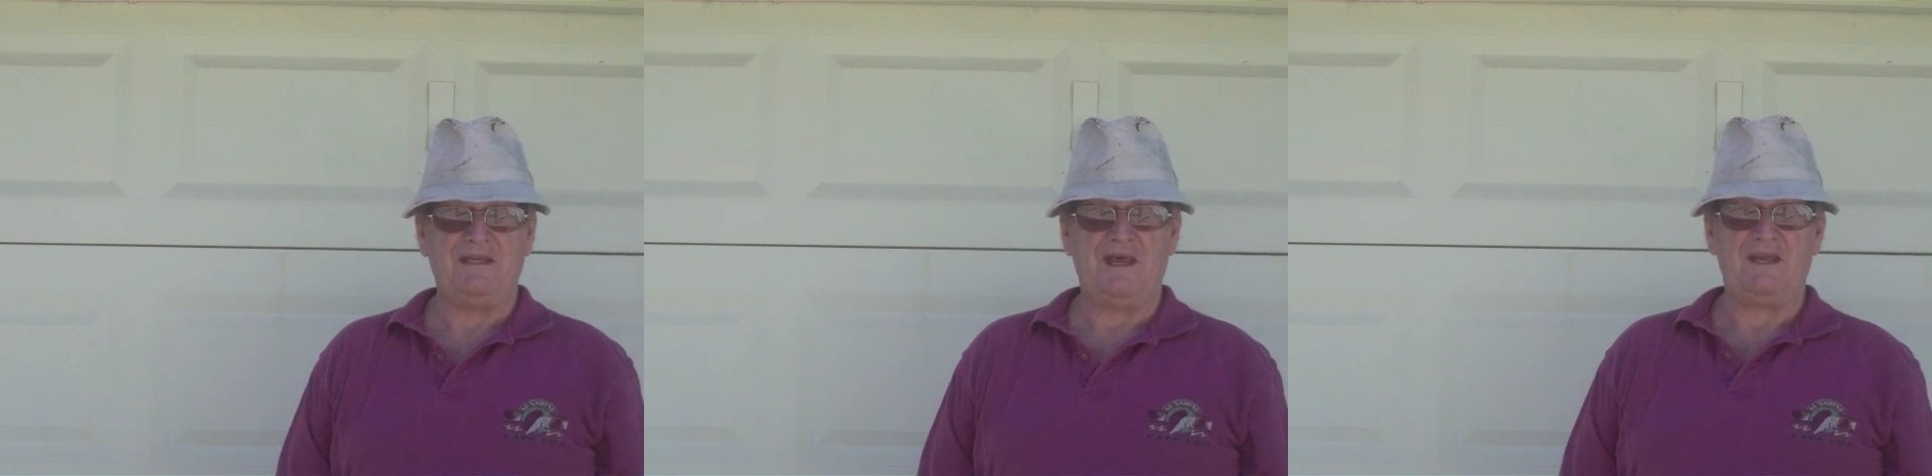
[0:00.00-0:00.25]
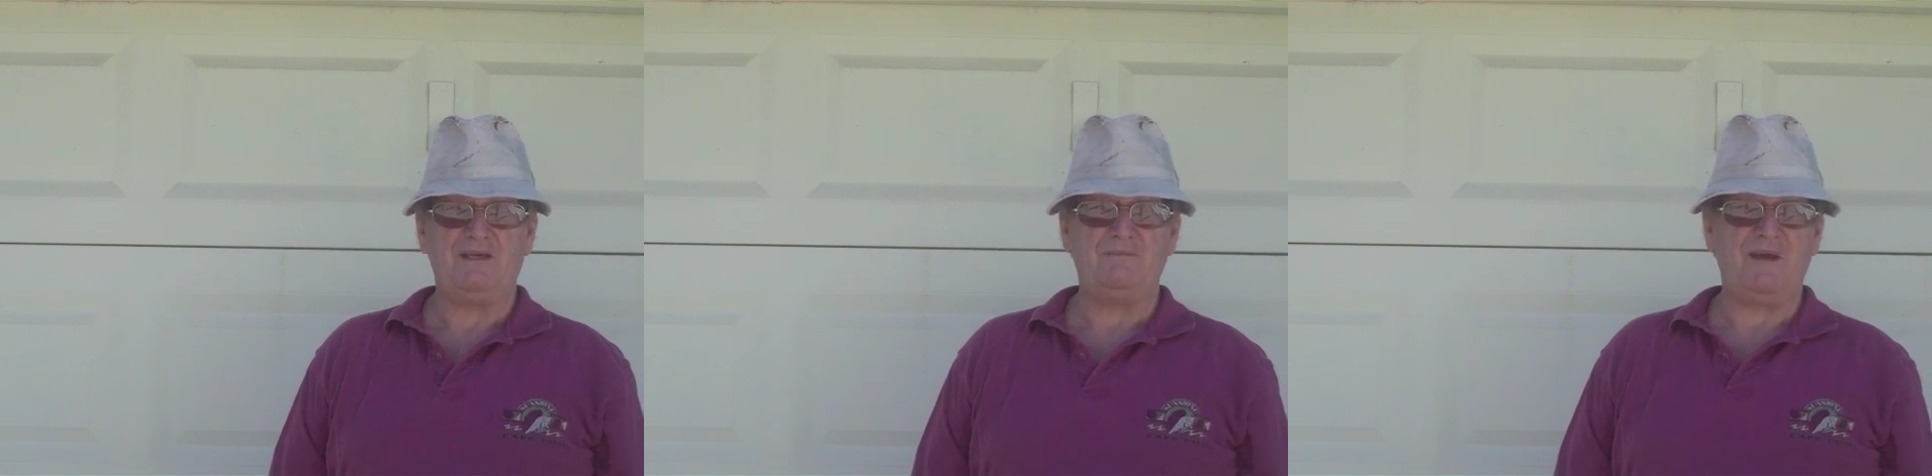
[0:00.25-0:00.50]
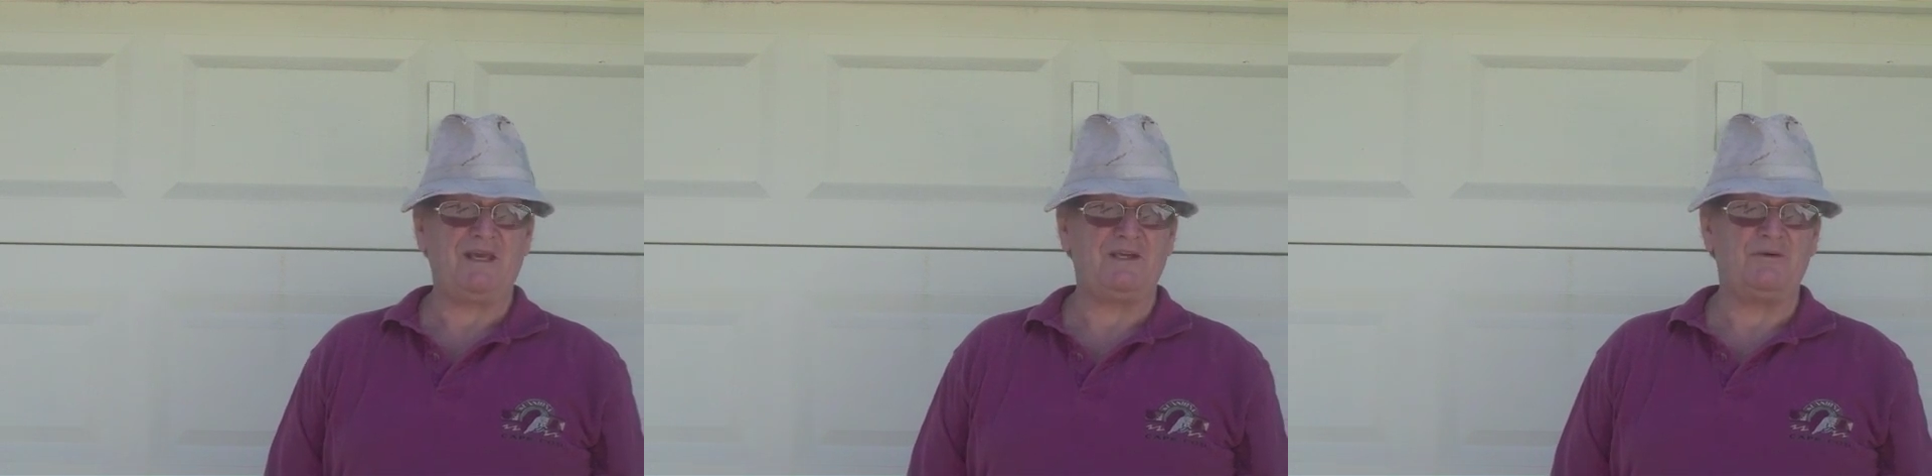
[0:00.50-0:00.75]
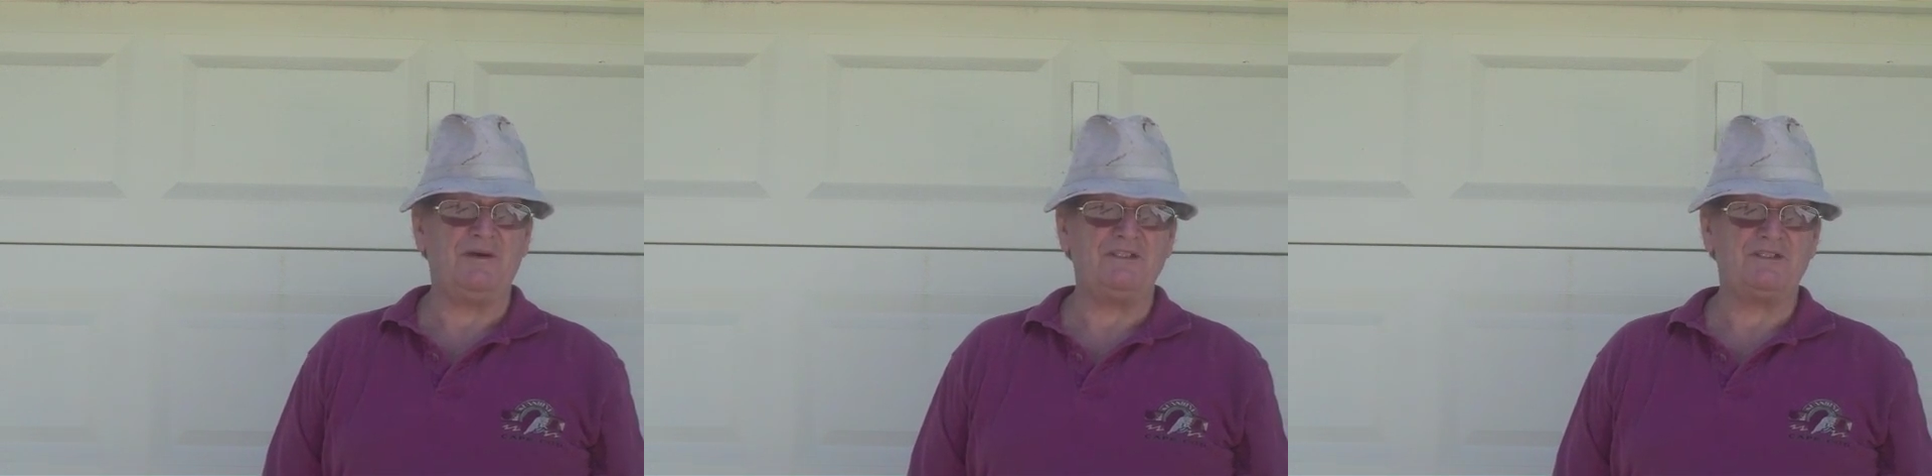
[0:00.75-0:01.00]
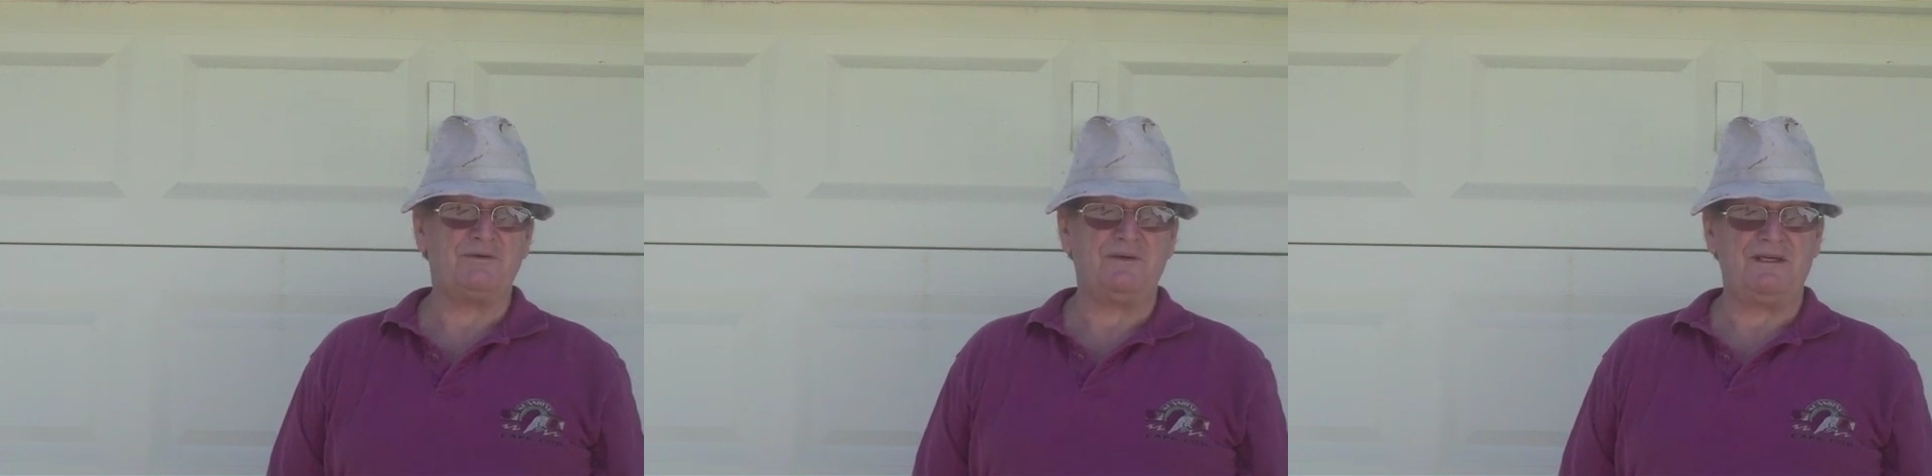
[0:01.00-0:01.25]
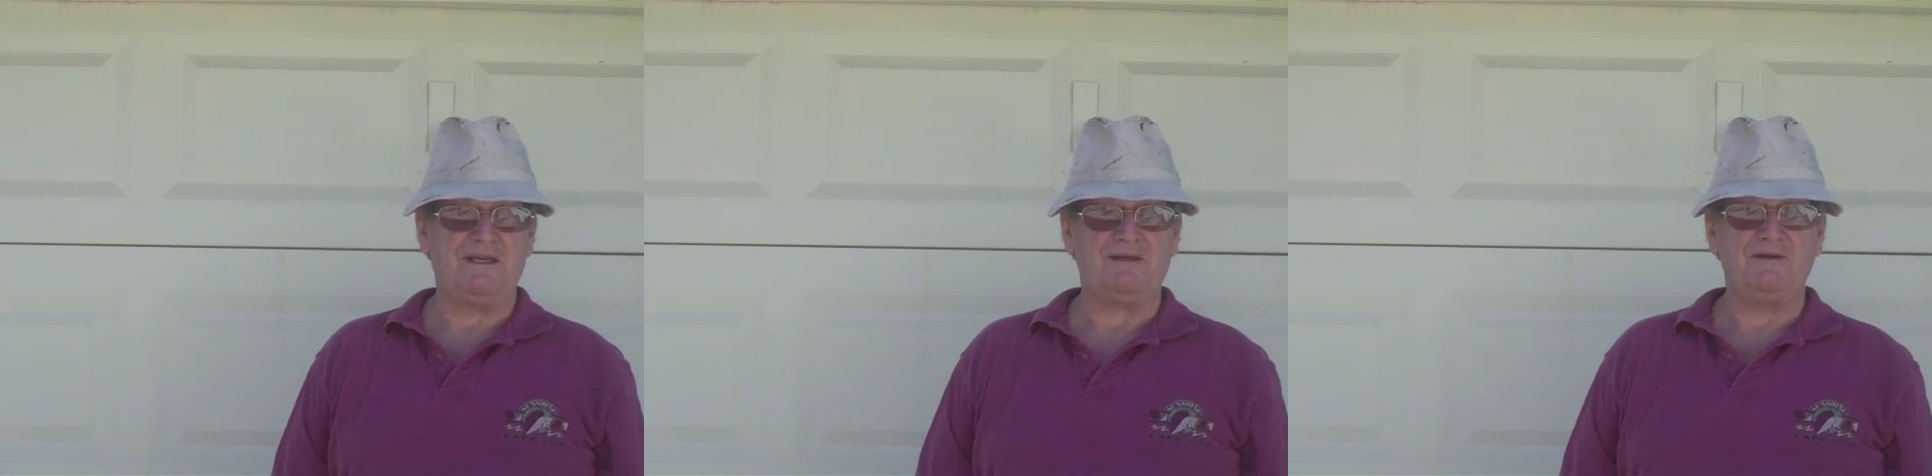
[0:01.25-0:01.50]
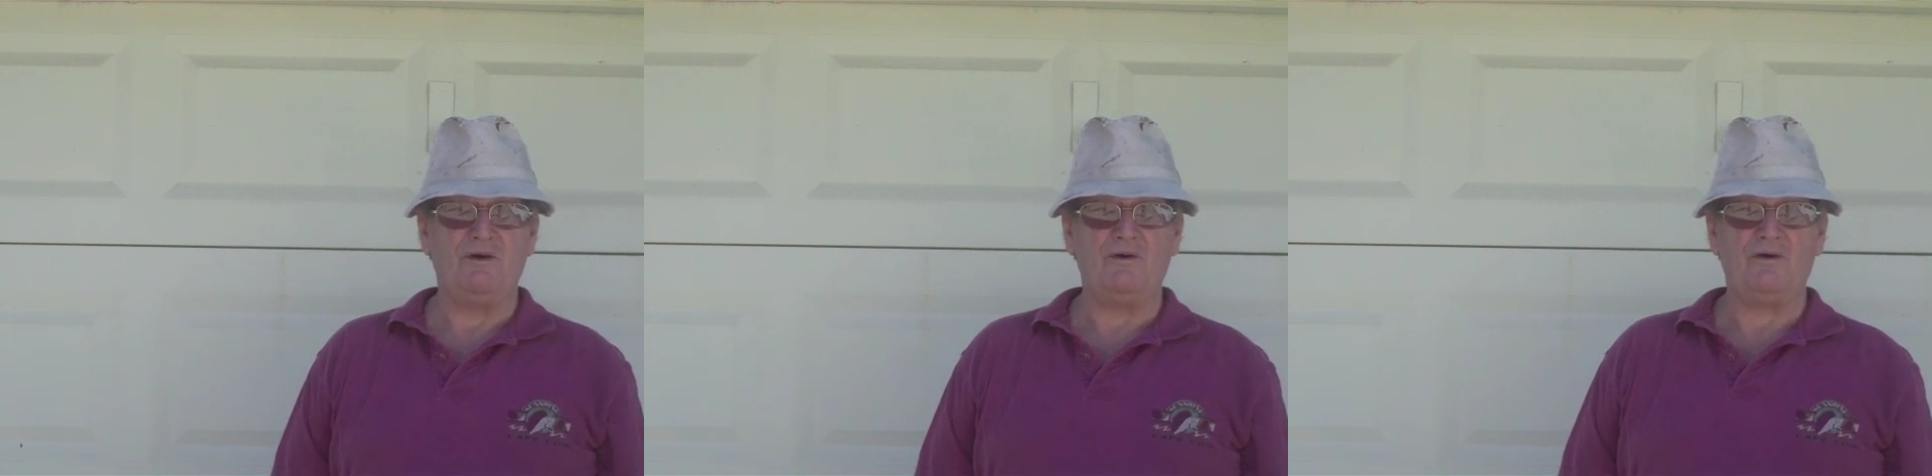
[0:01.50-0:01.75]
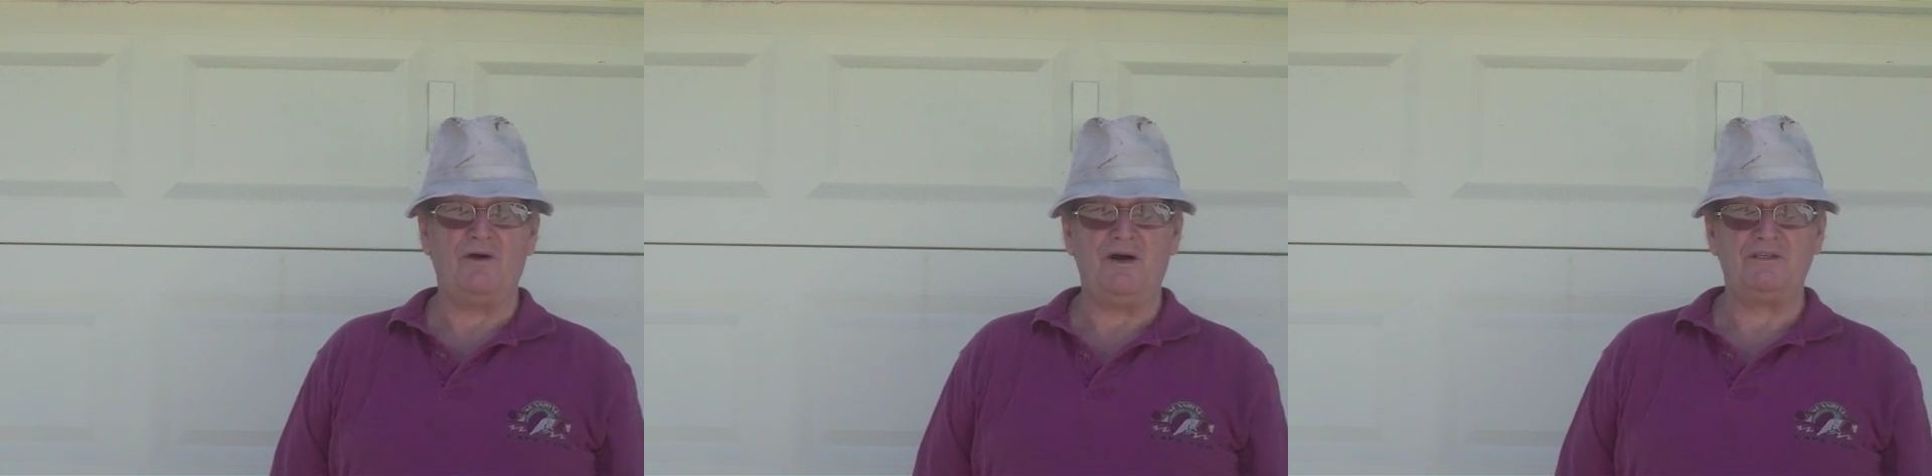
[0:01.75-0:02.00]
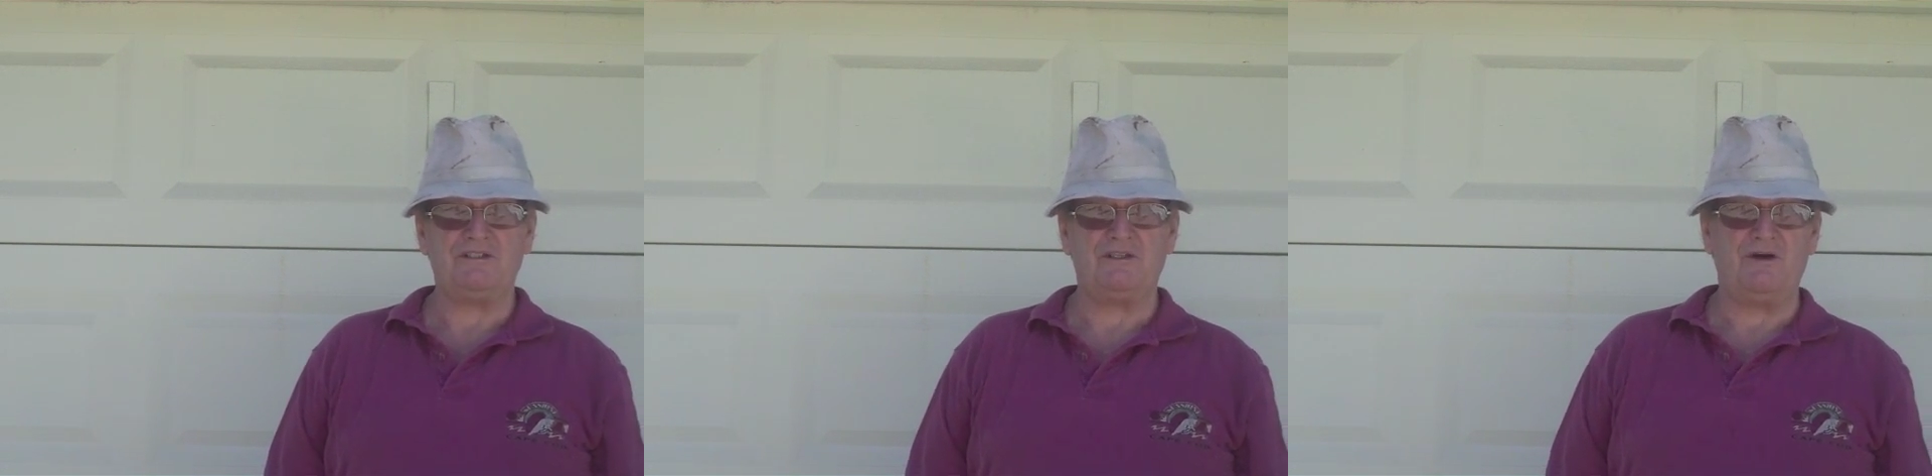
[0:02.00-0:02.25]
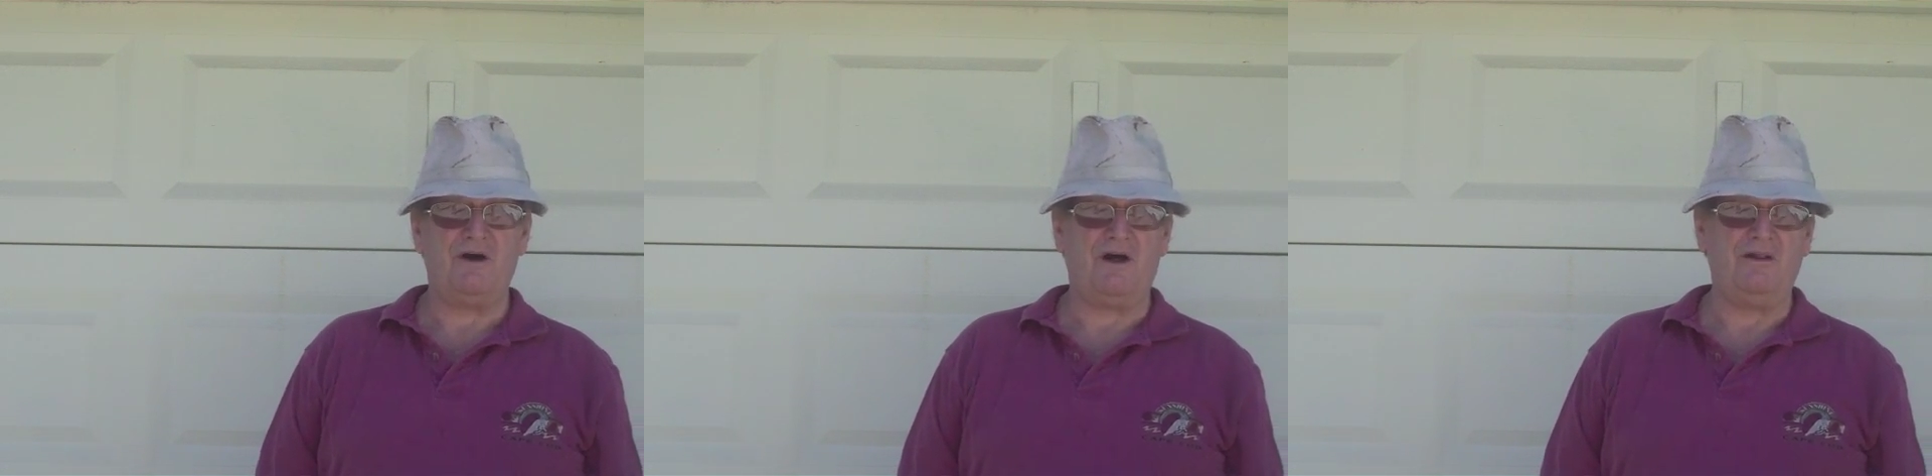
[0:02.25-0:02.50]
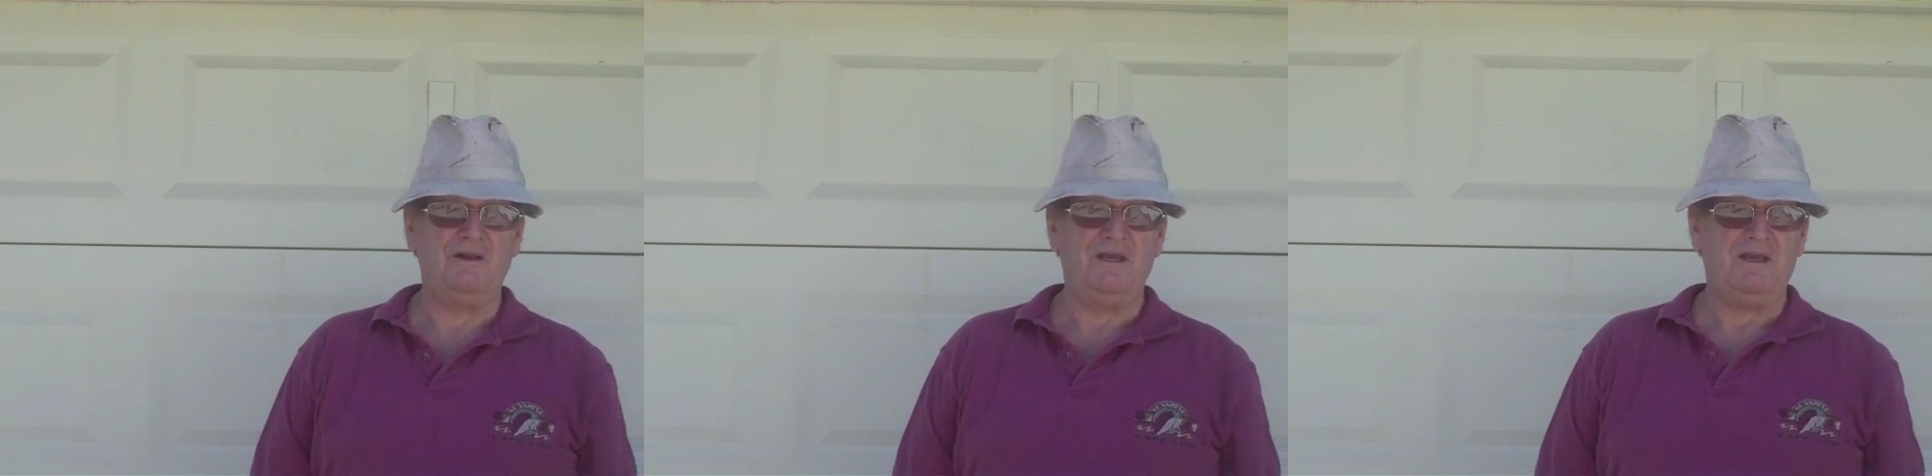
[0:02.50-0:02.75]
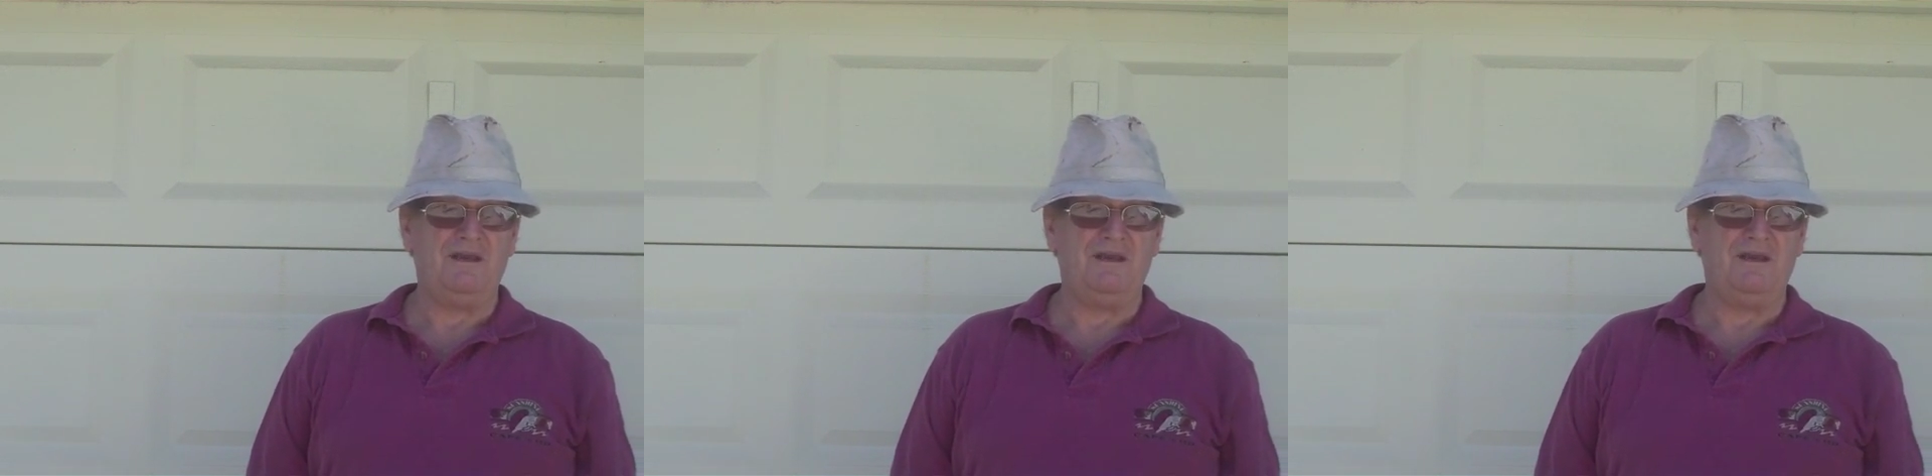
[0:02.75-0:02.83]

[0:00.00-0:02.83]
Now, you can make a green screen at no cost at all